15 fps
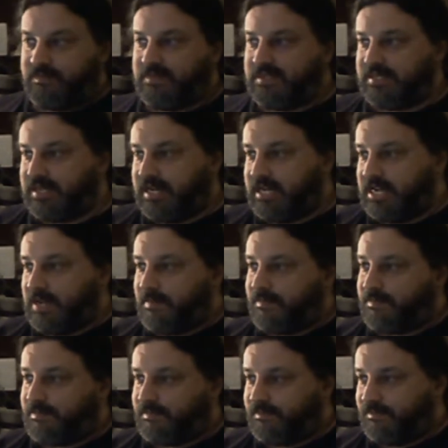Setting up
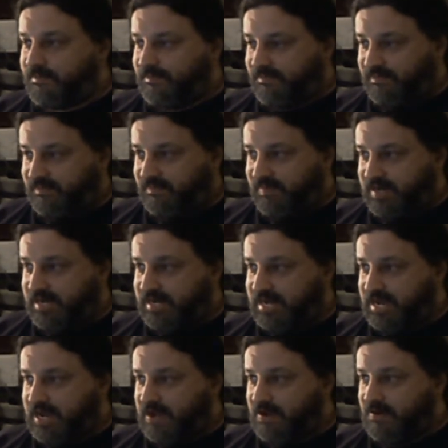right
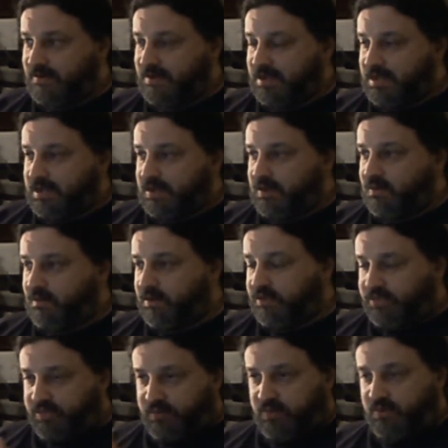now, going
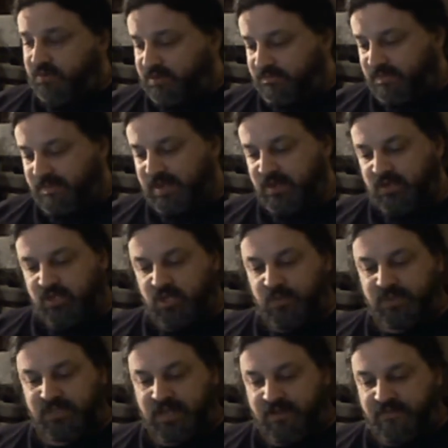through some of my
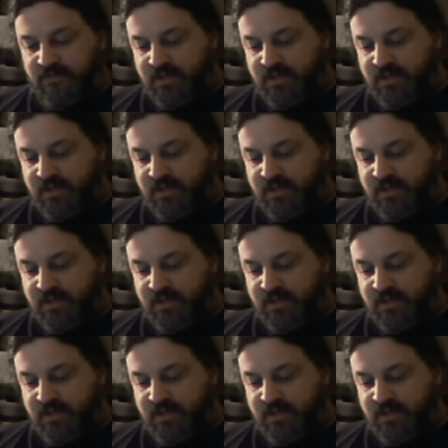YouTube stuff,